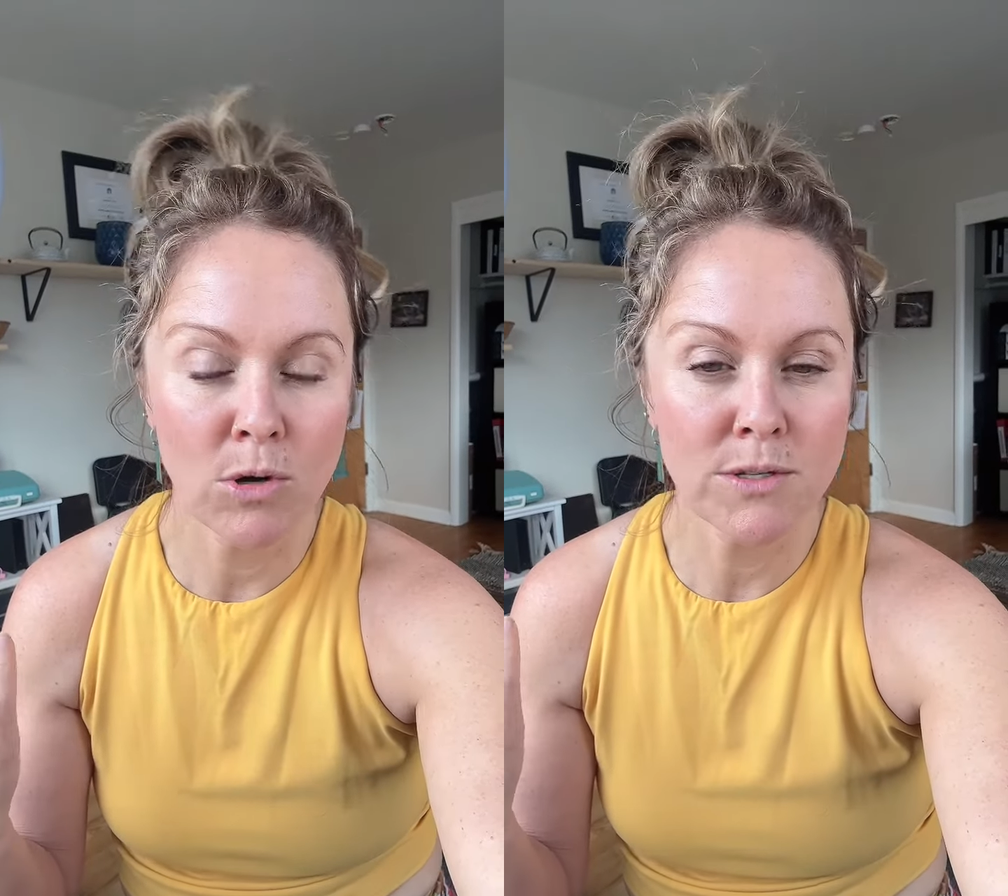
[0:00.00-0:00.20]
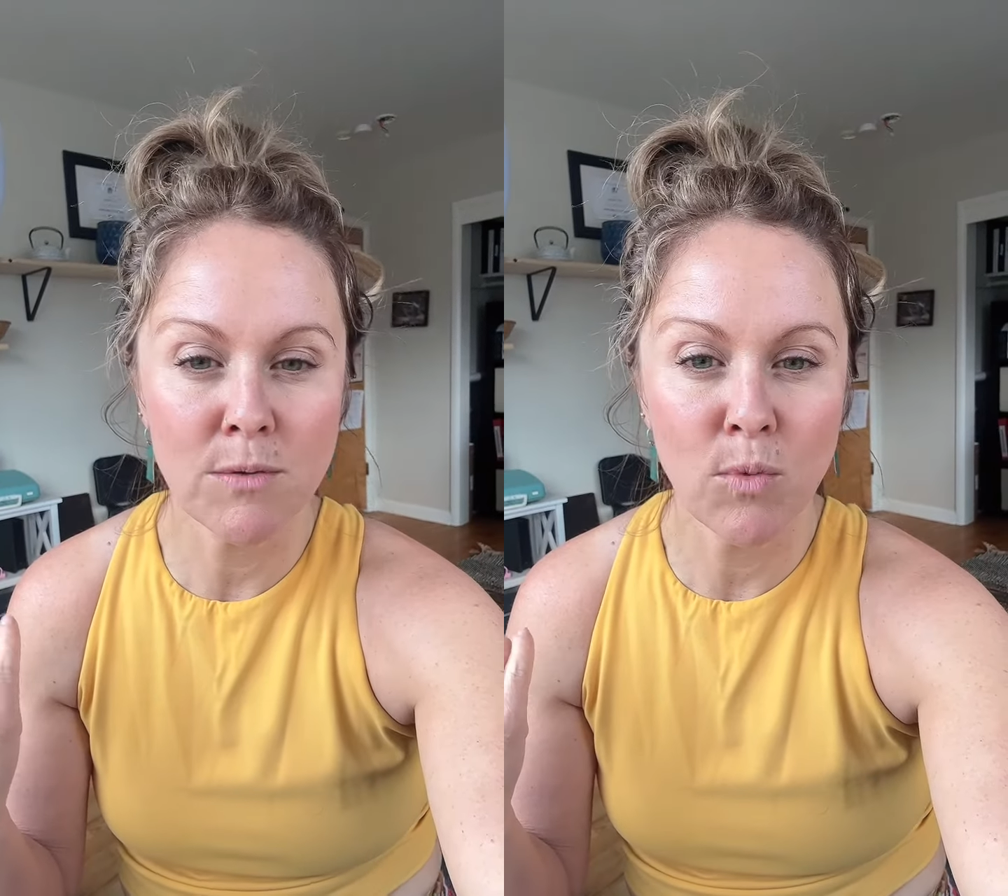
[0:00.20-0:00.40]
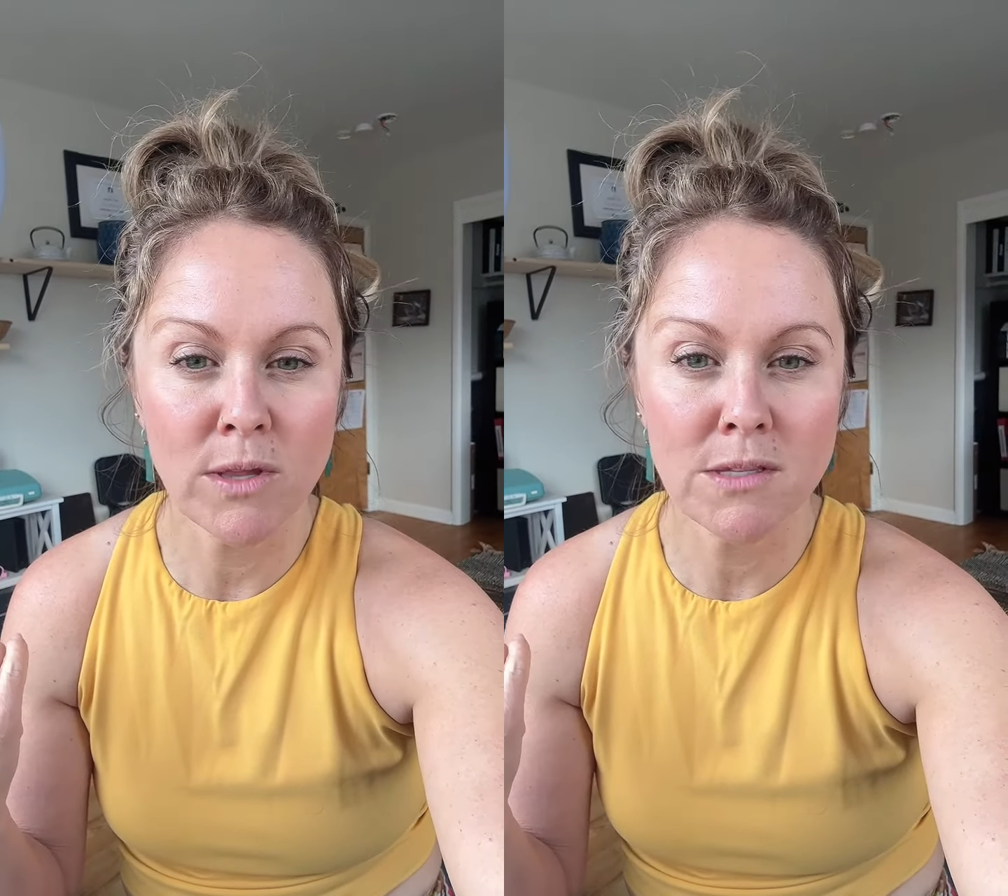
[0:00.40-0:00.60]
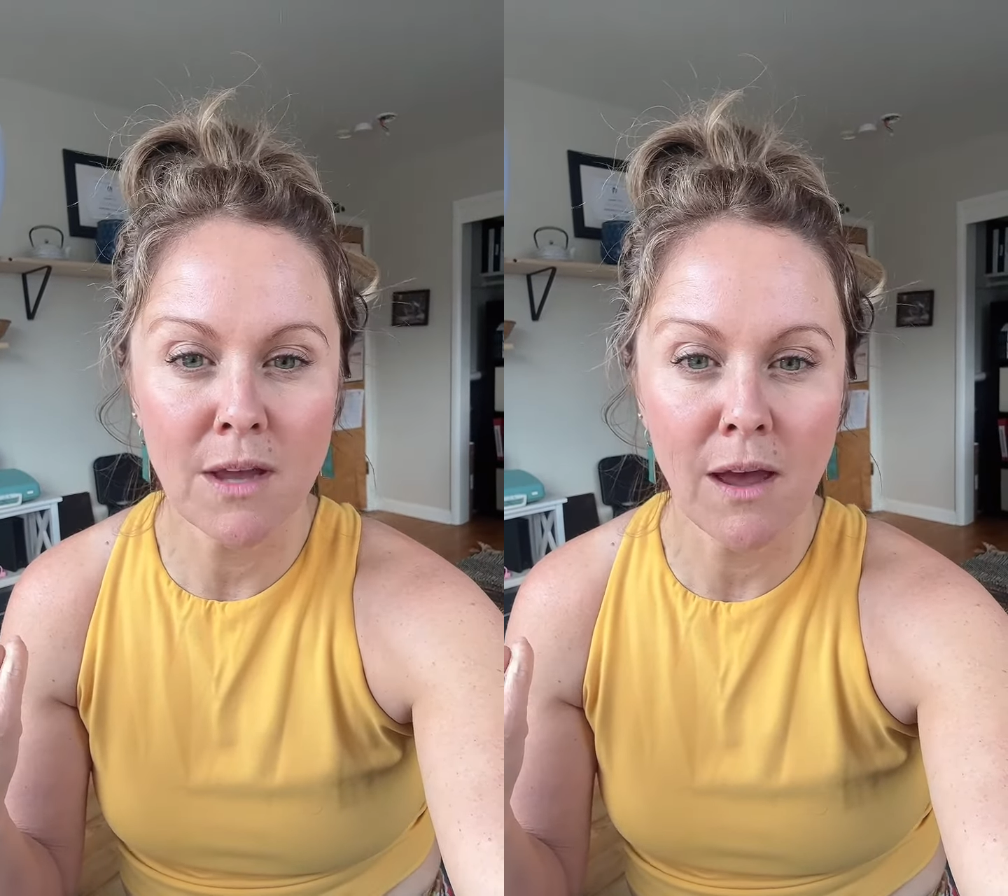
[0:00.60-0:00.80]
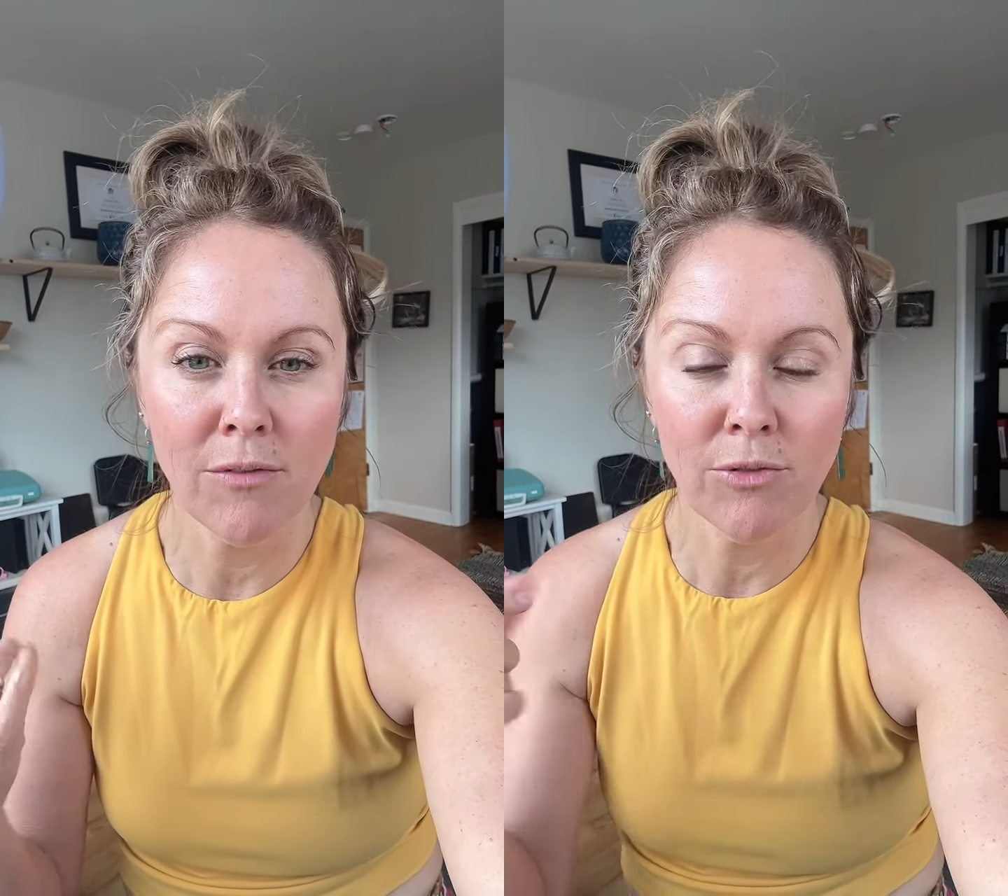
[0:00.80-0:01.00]
are some wins you
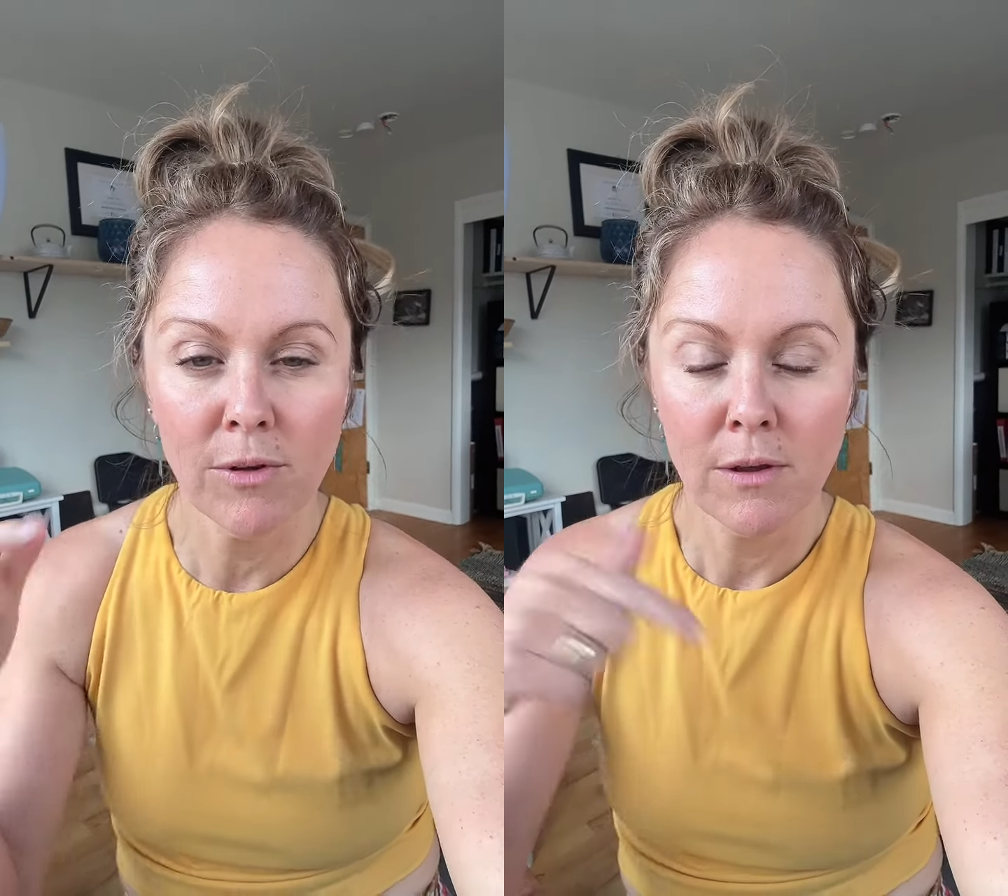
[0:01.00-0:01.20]
have?